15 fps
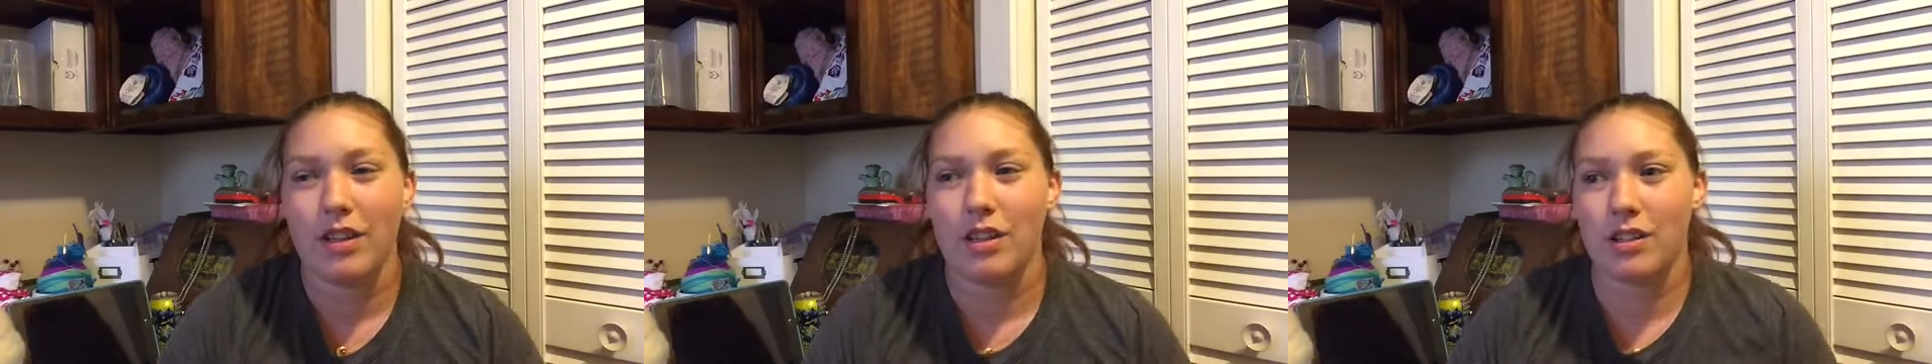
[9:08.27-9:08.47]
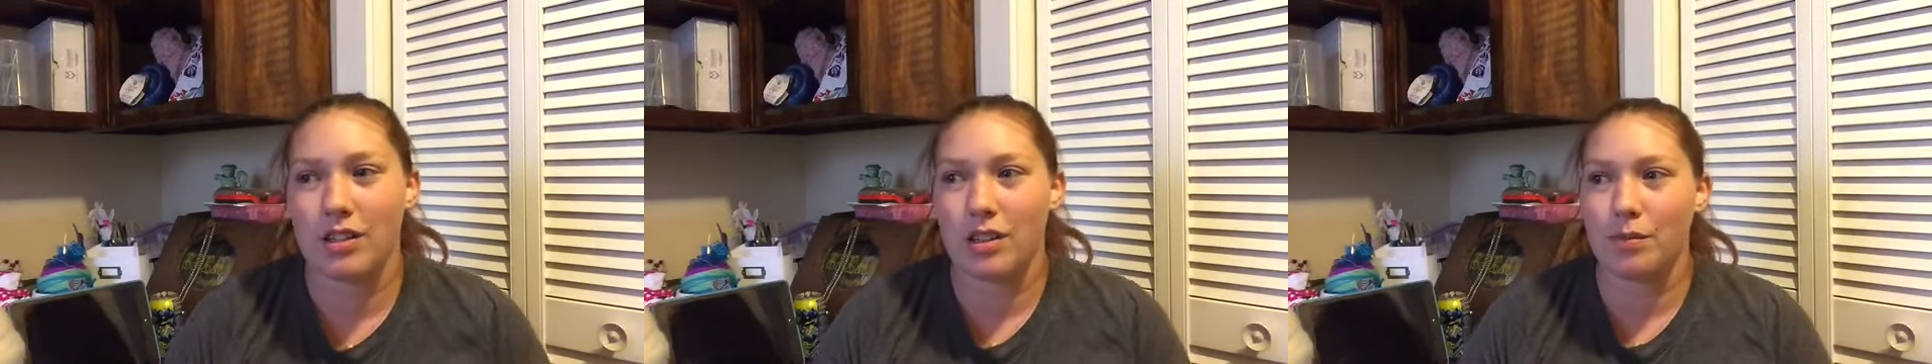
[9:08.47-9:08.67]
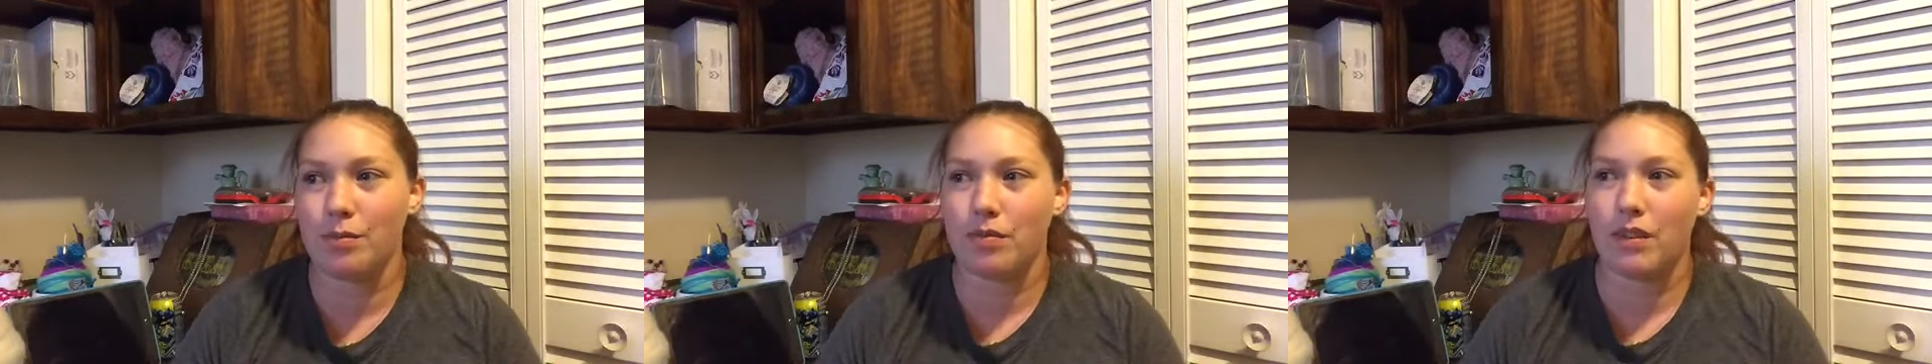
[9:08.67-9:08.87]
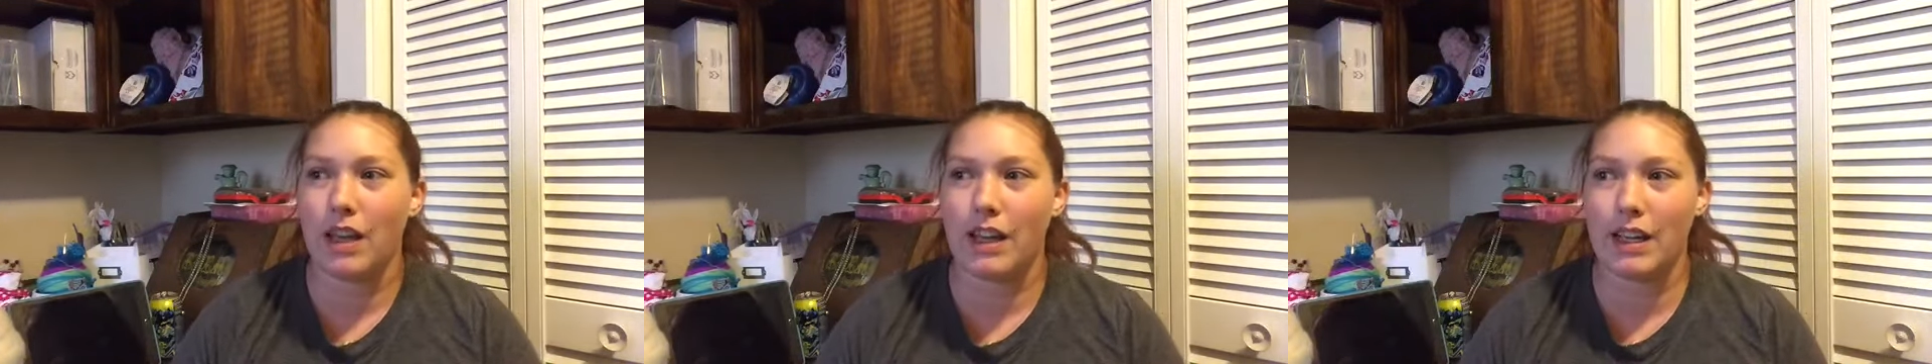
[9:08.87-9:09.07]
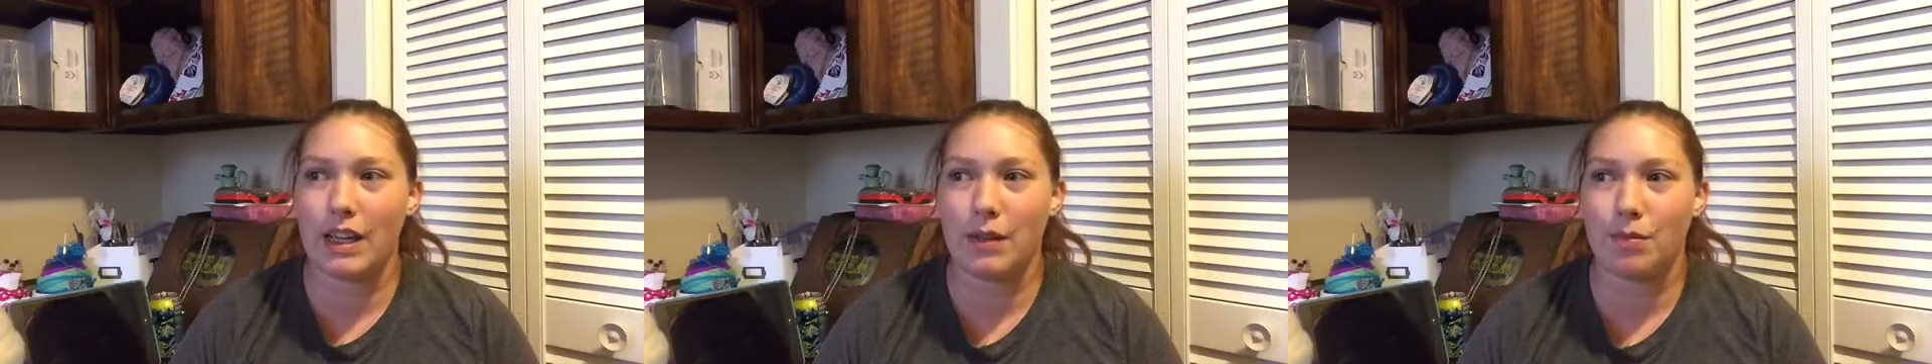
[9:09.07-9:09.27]
so
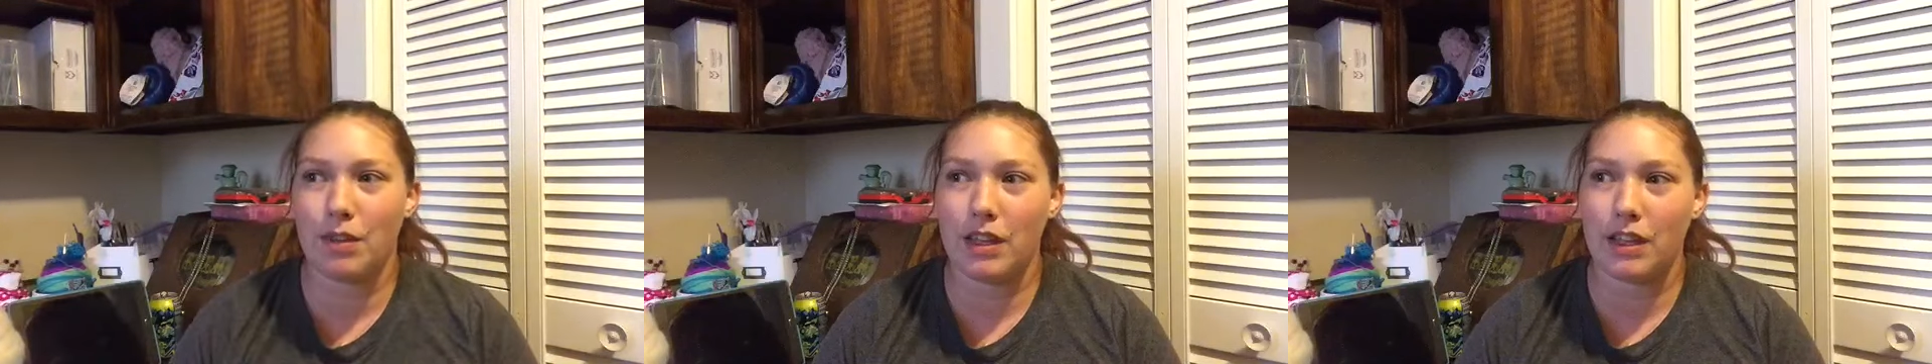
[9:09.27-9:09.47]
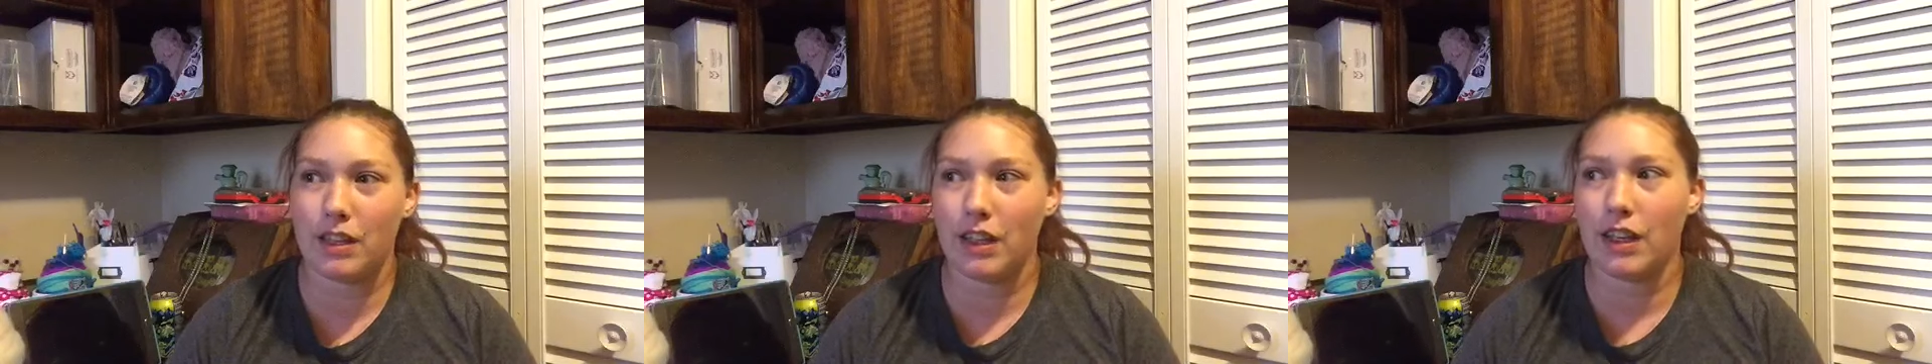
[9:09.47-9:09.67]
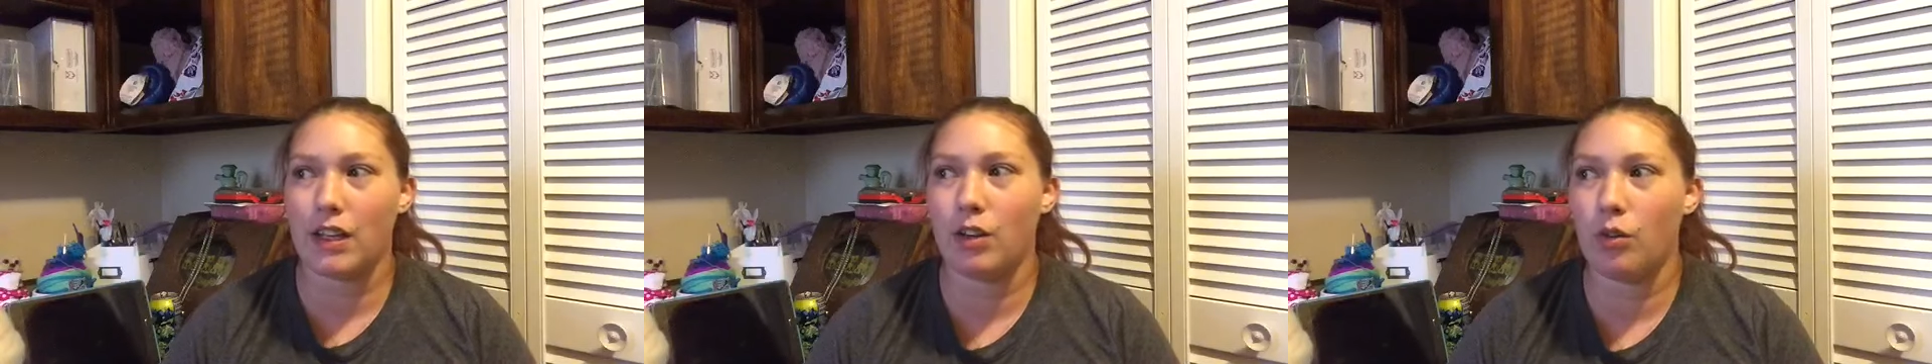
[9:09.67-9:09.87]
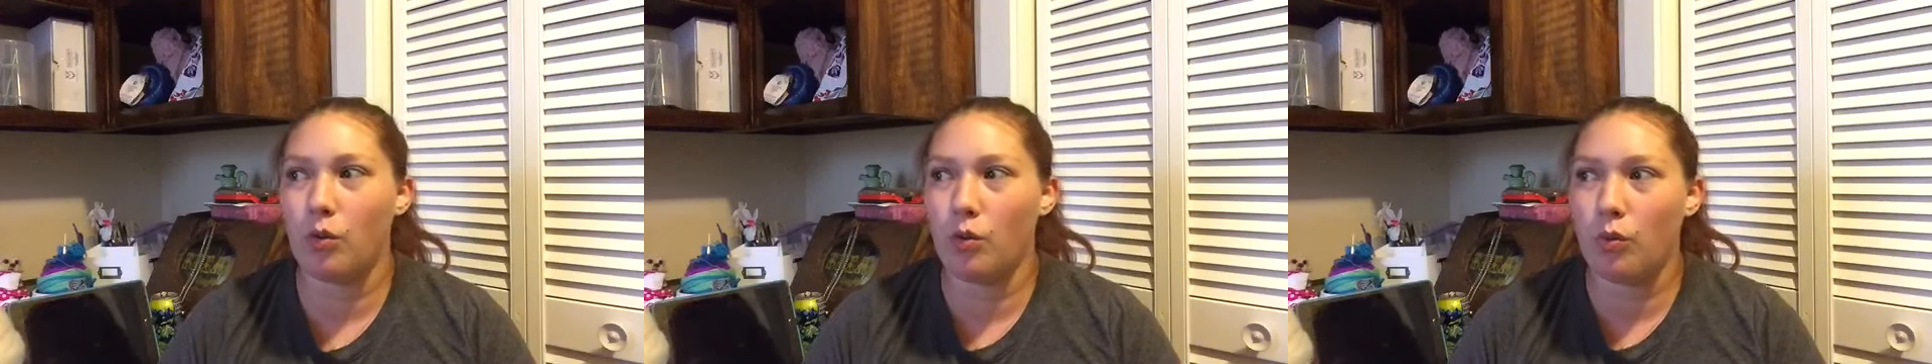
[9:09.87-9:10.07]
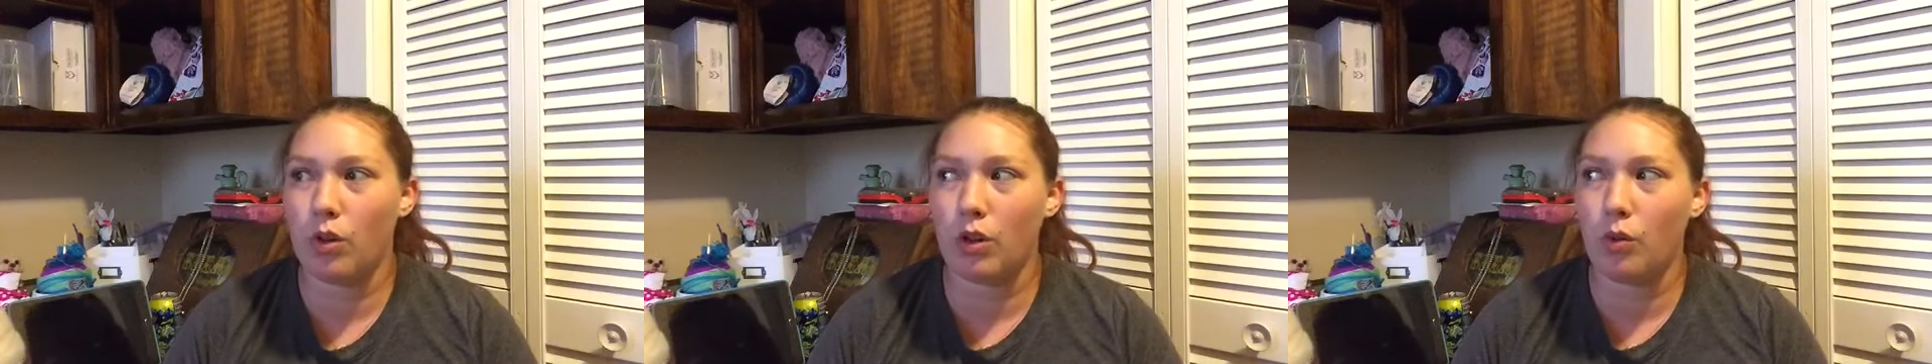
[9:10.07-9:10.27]
I keep
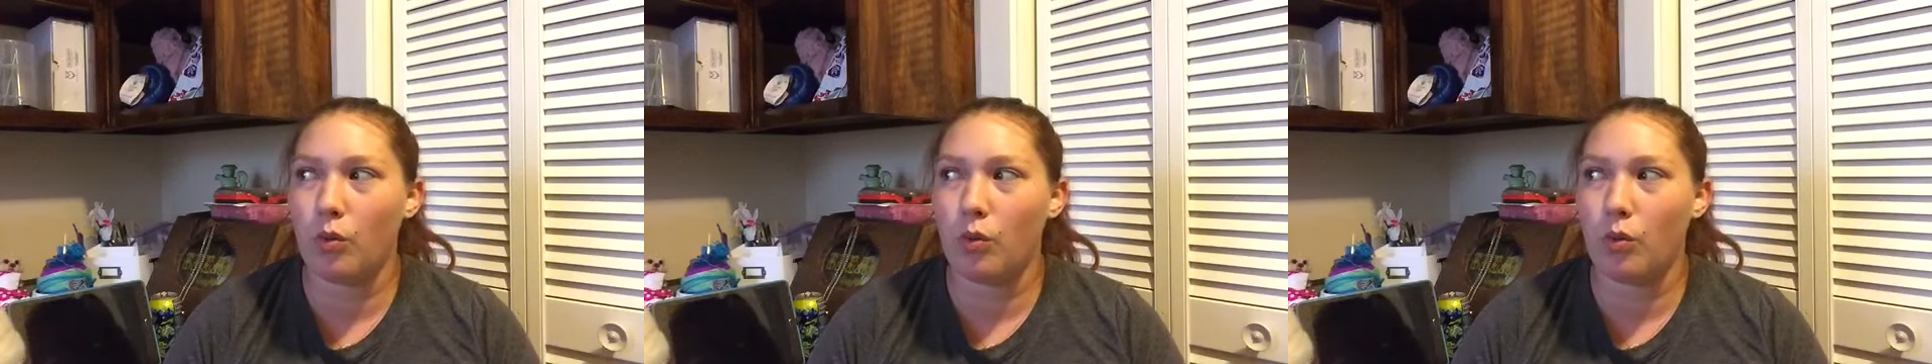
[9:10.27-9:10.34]
thinking, well,